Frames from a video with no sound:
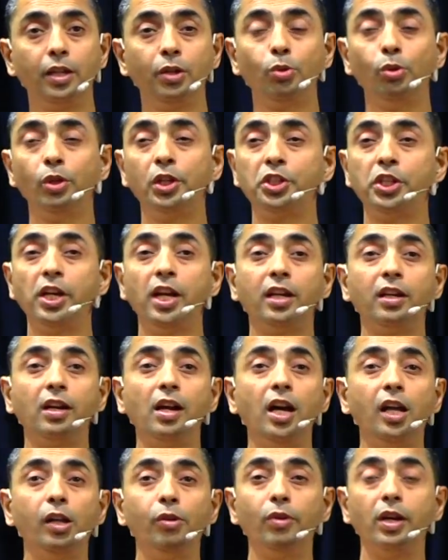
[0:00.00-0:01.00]
King
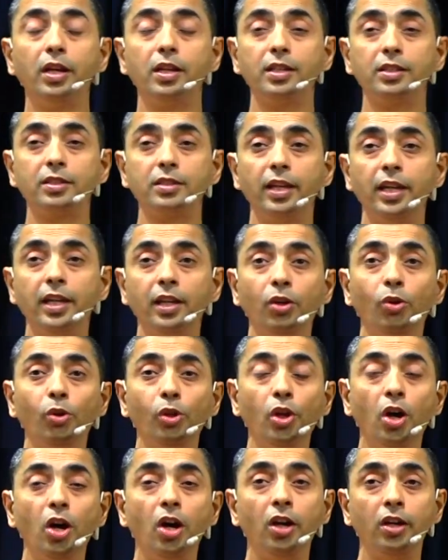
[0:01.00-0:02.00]
Kulashekra Alwar is saying,
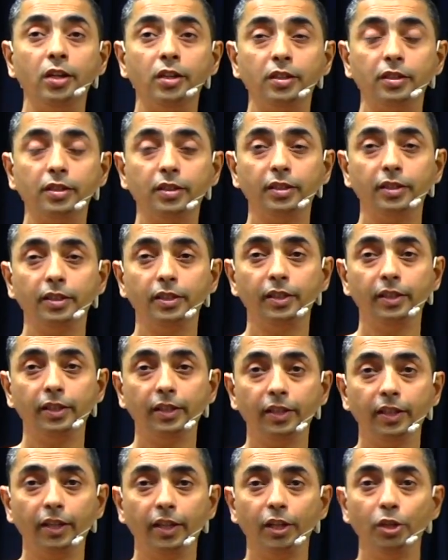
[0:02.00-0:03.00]
"Oh Lord,
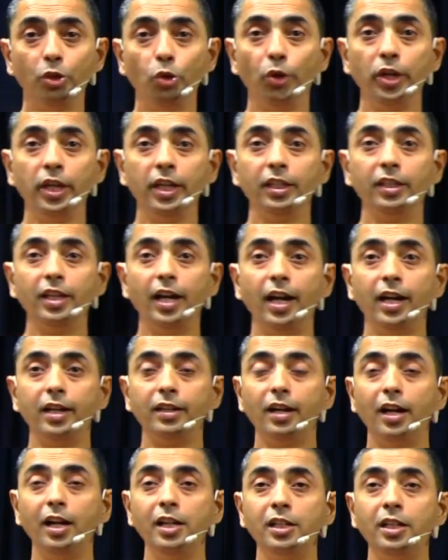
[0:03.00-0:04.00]
knowing
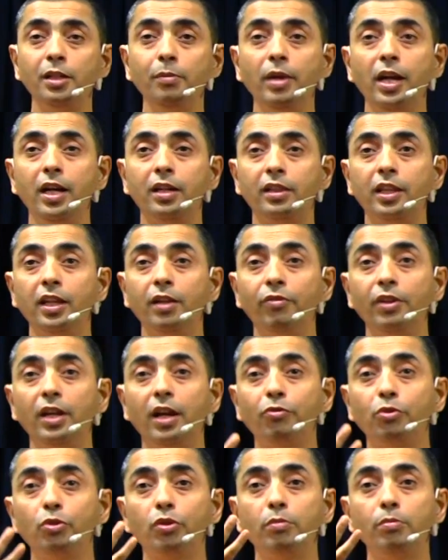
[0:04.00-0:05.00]
that ultimate thing,
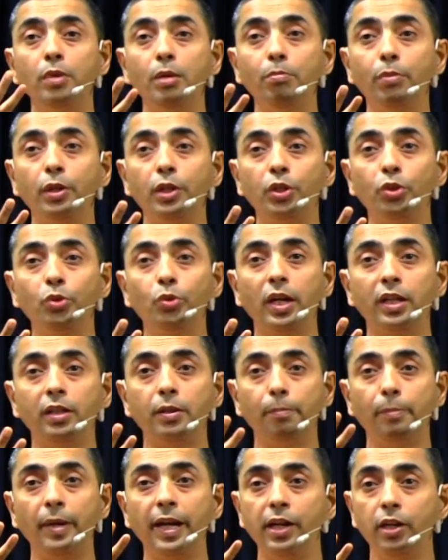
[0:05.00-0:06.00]
we have to remember you
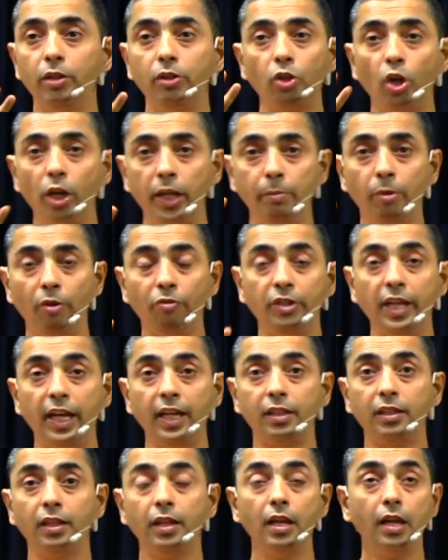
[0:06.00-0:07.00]
at the time of
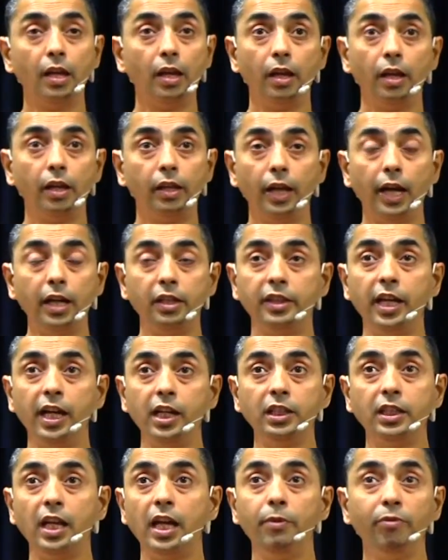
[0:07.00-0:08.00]
death. At
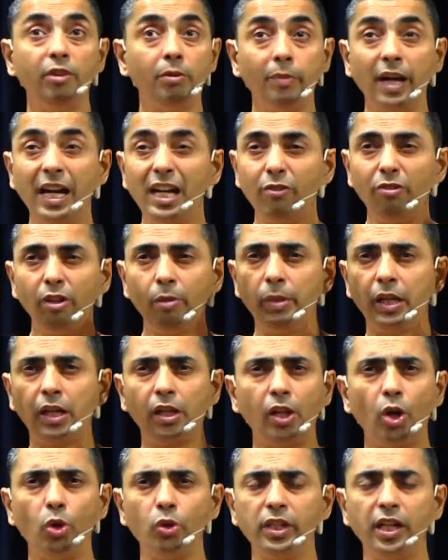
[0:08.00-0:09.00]
that time when mind will be
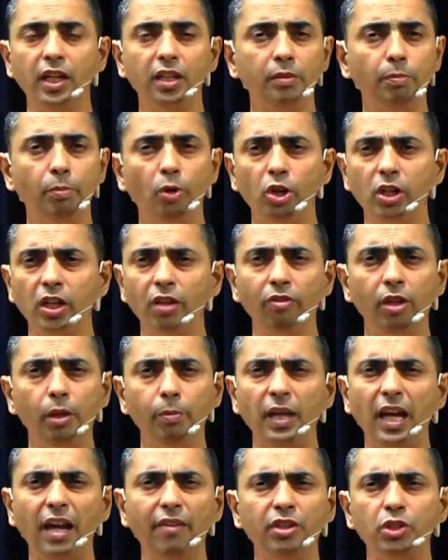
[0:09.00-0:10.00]
clouded, body
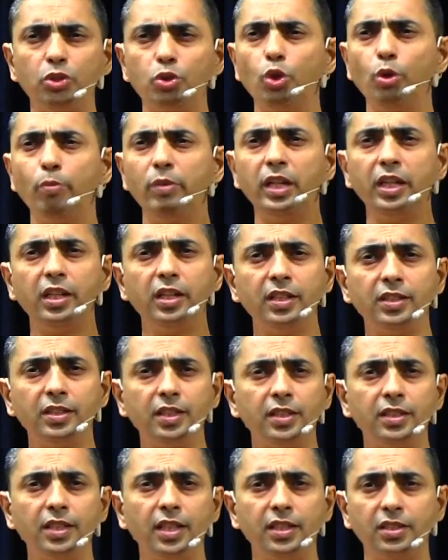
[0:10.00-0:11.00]
will be having so many
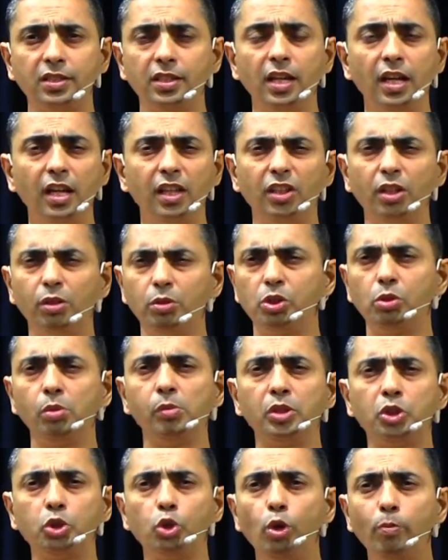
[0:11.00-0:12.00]
diseases, there
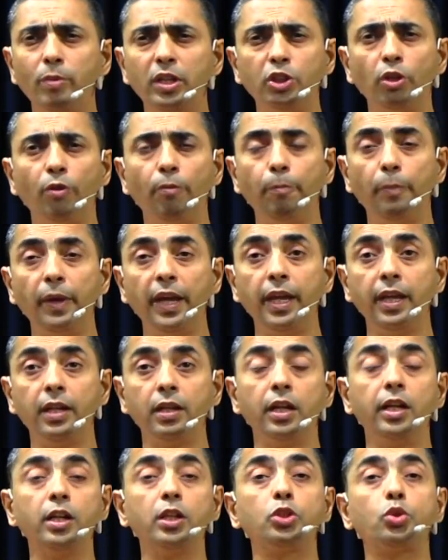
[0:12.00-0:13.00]
will be so much of
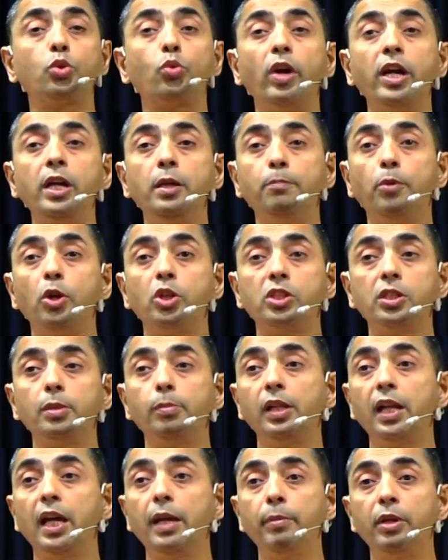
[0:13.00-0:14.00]
pain, it is quite
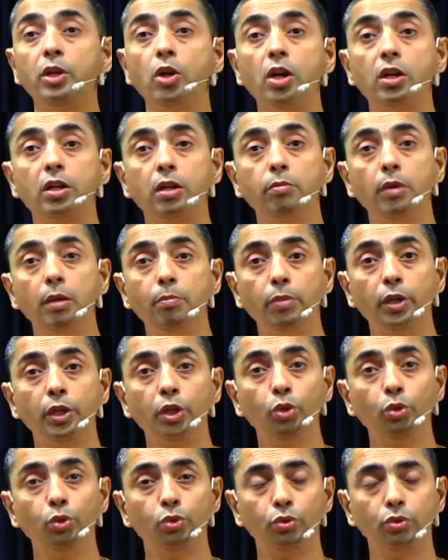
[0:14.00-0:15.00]
possible I may not
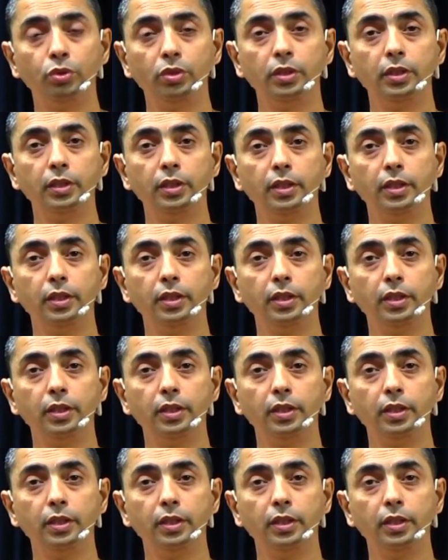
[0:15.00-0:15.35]
remember you.